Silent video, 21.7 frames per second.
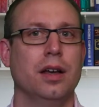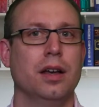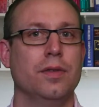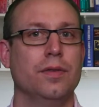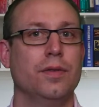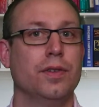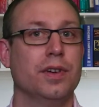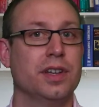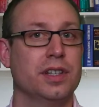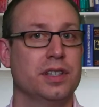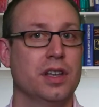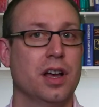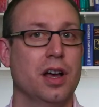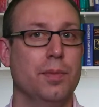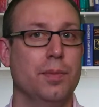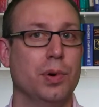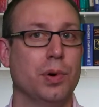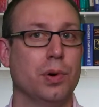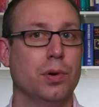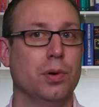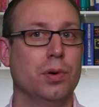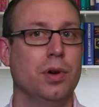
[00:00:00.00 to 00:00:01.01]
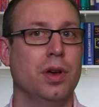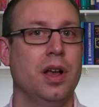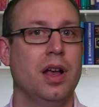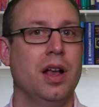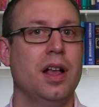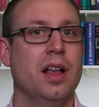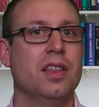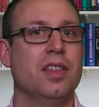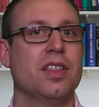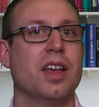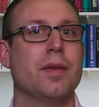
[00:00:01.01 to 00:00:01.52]
for example,
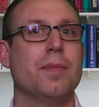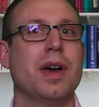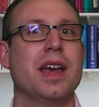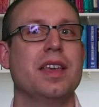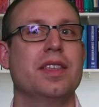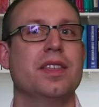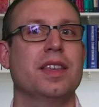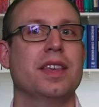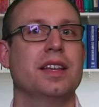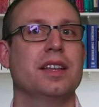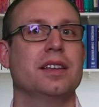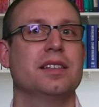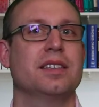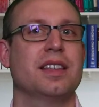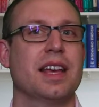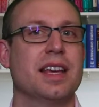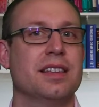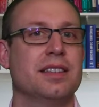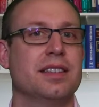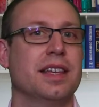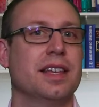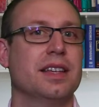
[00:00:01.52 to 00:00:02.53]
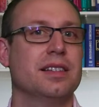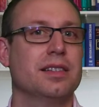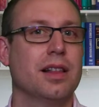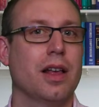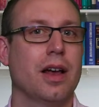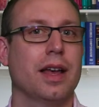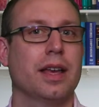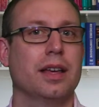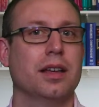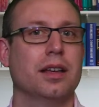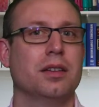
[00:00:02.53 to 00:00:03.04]
they may say things
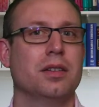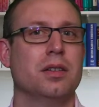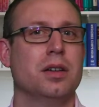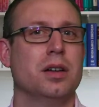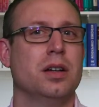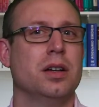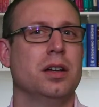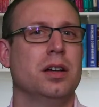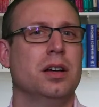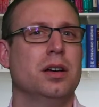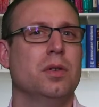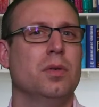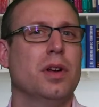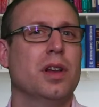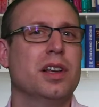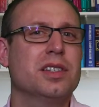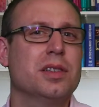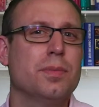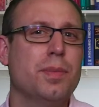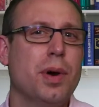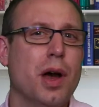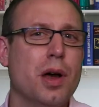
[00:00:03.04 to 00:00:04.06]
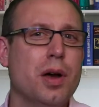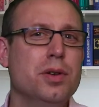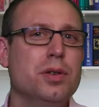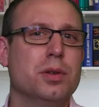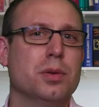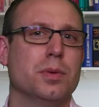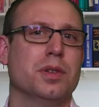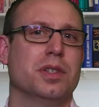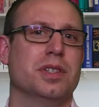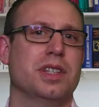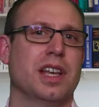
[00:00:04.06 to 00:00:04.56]
like, "Well, I suppose it
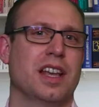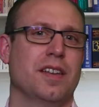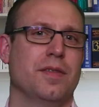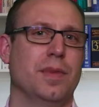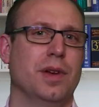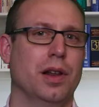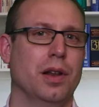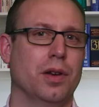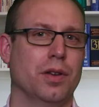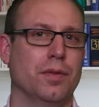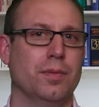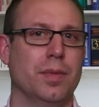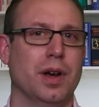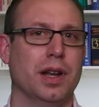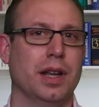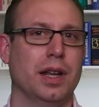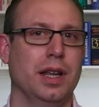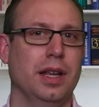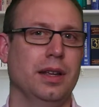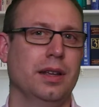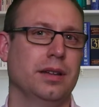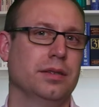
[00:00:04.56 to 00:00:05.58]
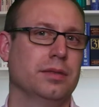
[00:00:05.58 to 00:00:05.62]
would save me a lot of money."